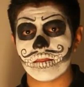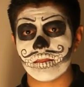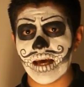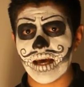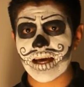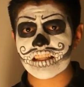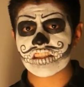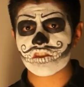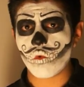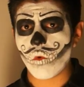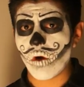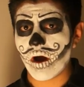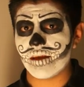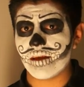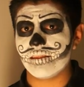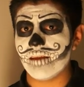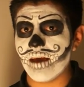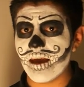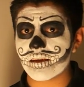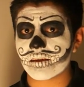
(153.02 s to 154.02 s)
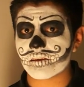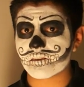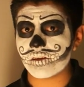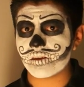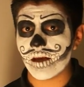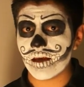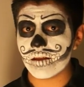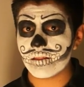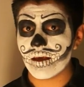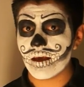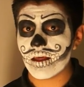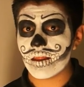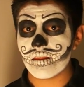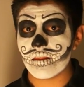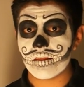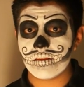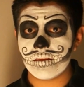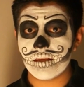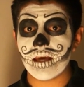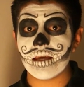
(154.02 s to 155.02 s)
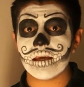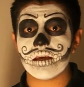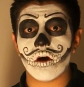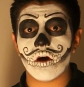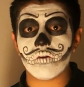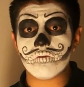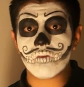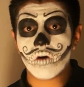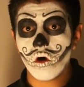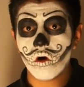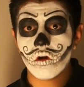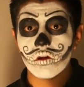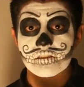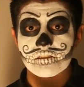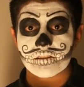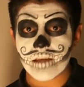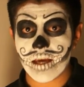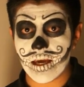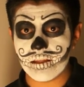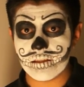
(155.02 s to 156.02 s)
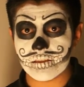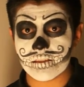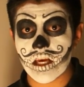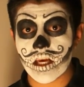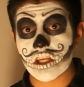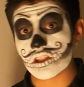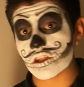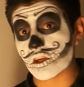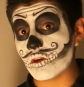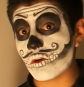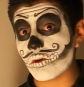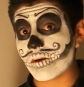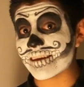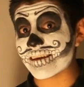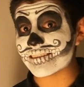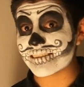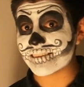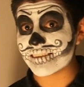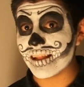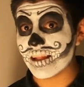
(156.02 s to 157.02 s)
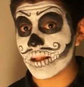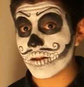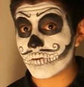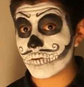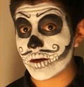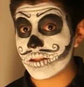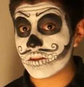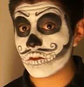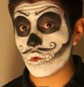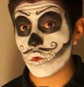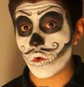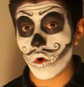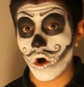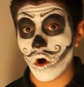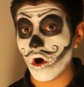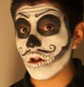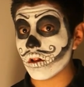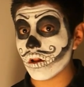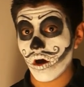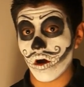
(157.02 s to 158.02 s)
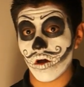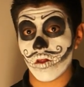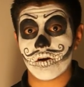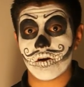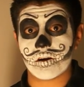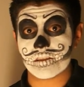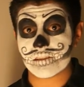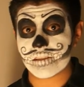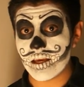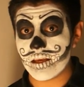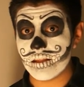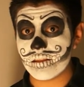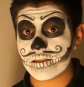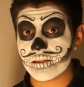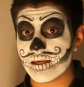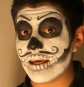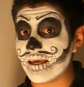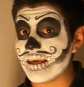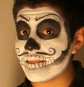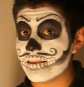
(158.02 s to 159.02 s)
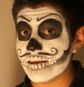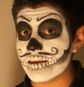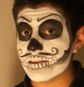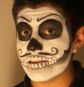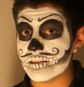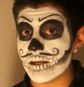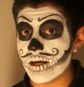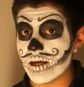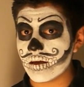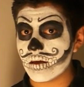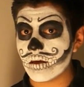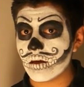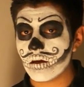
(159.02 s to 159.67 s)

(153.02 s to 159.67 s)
That's why they create the Day of All Saints, so you can celebrate to all other saints in this day.